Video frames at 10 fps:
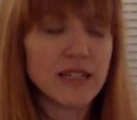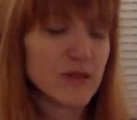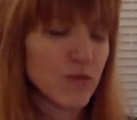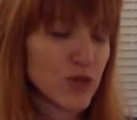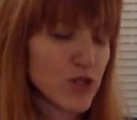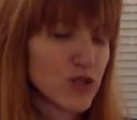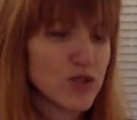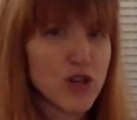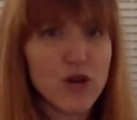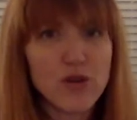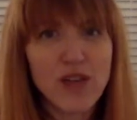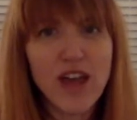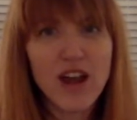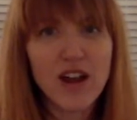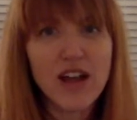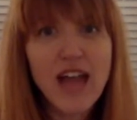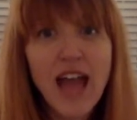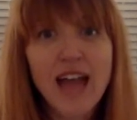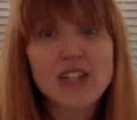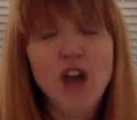and put your toe there,
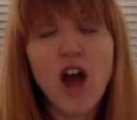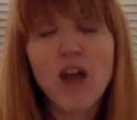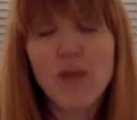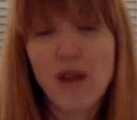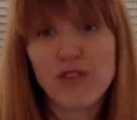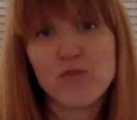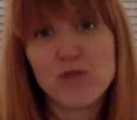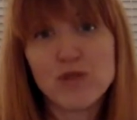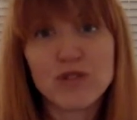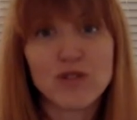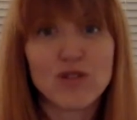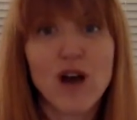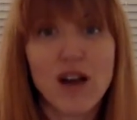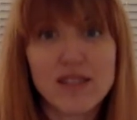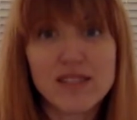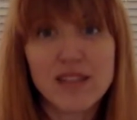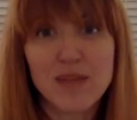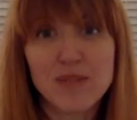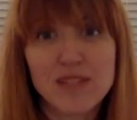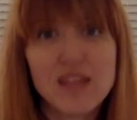I talk about the musical
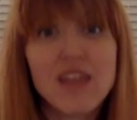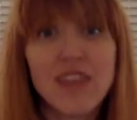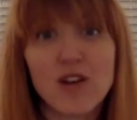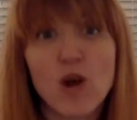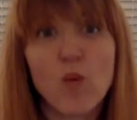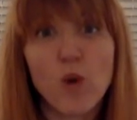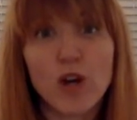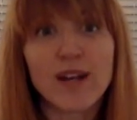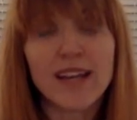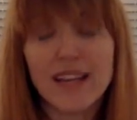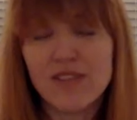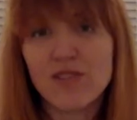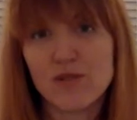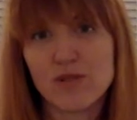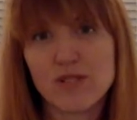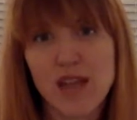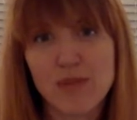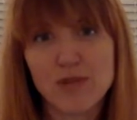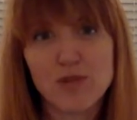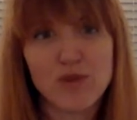concepts that are at work in those
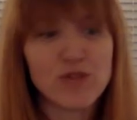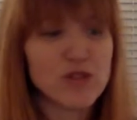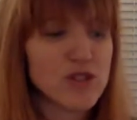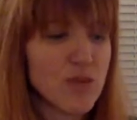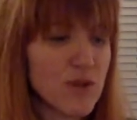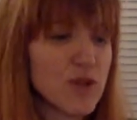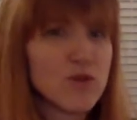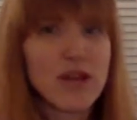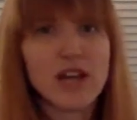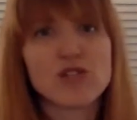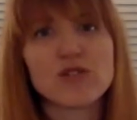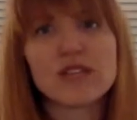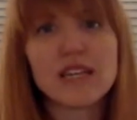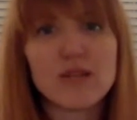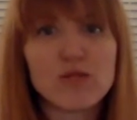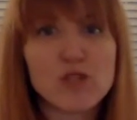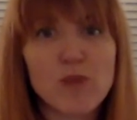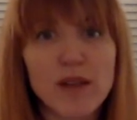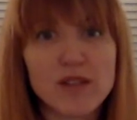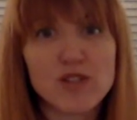steps. So if you're somebody who naturally
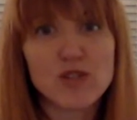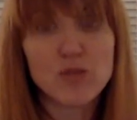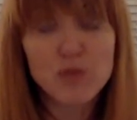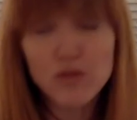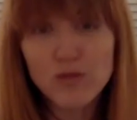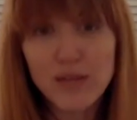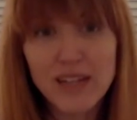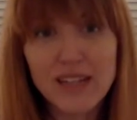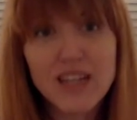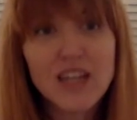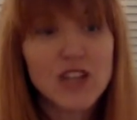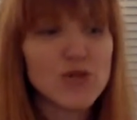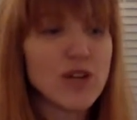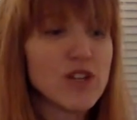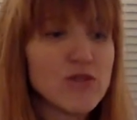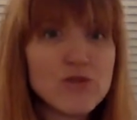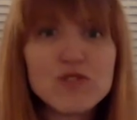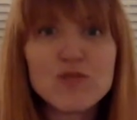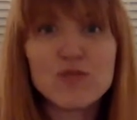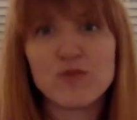responds to movement, you can use
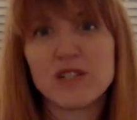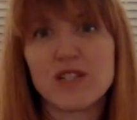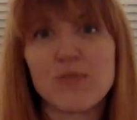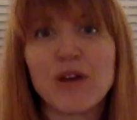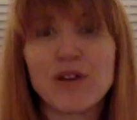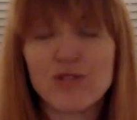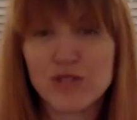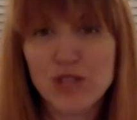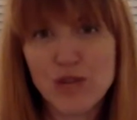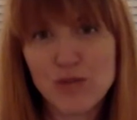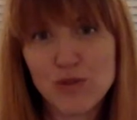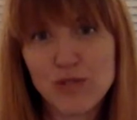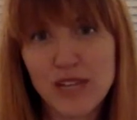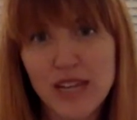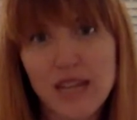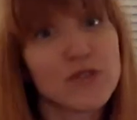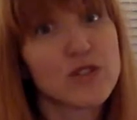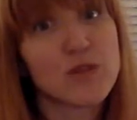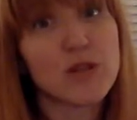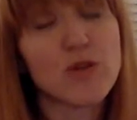the movement to better understand music. And if you're
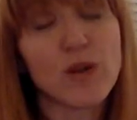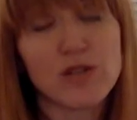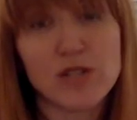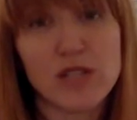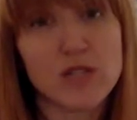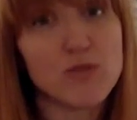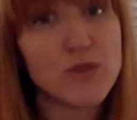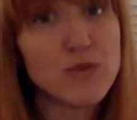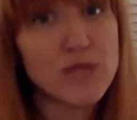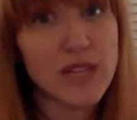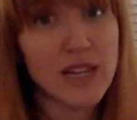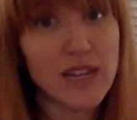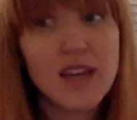somebody who understands music,